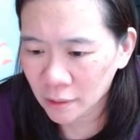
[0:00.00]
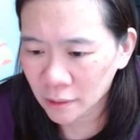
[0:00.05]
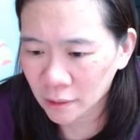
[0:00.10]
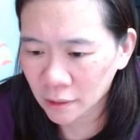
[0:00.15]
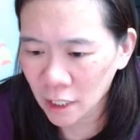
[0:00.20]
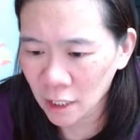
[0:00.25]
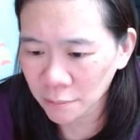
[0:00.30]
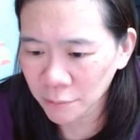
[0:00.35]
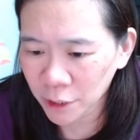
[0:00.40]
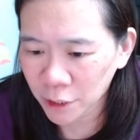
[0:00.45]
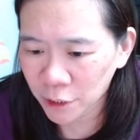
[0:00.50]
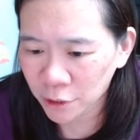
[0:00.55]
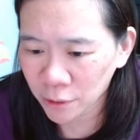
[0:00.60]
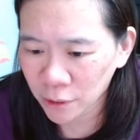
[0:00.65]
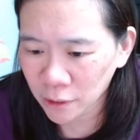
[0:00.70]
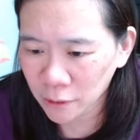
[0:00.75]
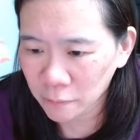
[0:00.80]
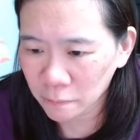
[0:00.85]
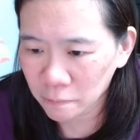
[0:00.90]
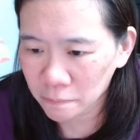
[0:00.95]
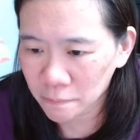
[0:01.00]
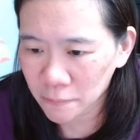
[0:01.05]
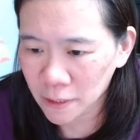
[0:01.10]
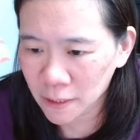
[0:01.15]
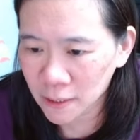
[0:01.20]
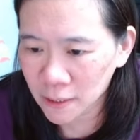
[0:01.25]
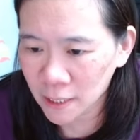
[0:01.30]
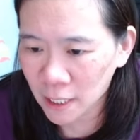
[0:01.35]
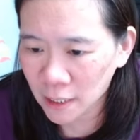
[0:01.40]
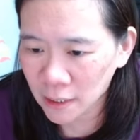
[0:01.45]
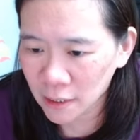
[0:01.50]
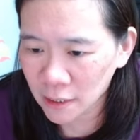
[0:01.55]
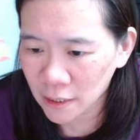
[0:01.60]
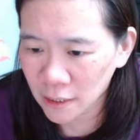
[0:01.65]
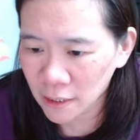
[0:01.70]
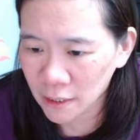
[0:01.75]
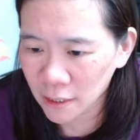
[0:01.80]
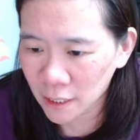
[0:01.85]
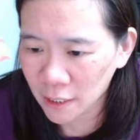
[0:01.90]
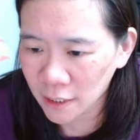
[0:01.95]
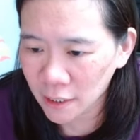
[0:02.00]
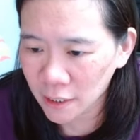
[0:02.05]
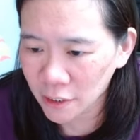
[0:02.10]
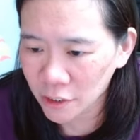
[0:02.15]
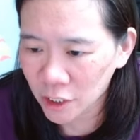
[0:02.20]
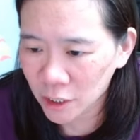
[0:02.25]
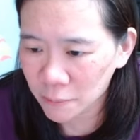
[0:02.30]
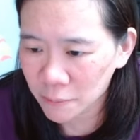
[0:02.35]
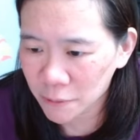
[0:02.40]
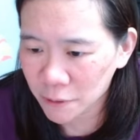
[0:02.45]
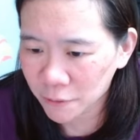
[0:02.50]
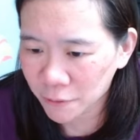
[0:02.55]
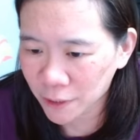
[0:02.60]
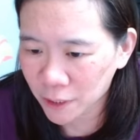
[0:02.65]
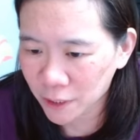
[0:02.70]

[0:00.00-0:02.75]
Comcuke says, any tips for